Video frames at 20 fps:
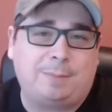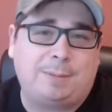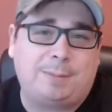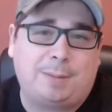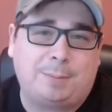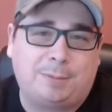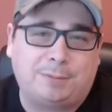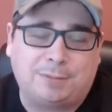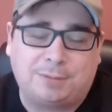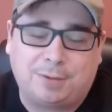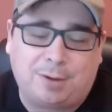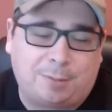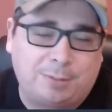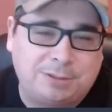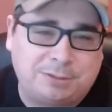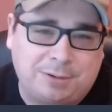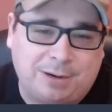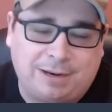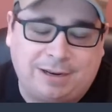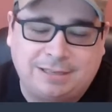family members is
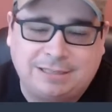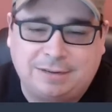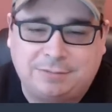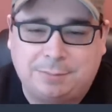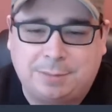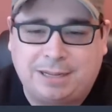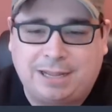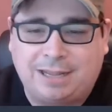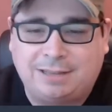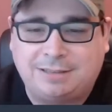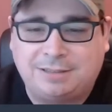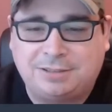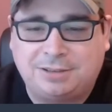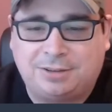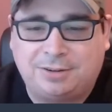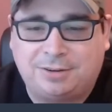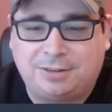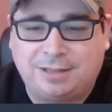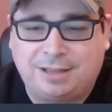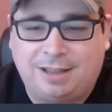always great because everybody hates
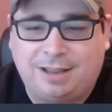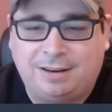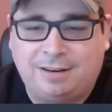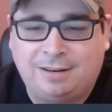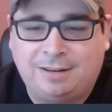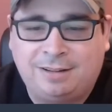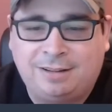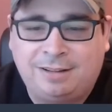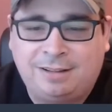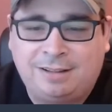each other at the end.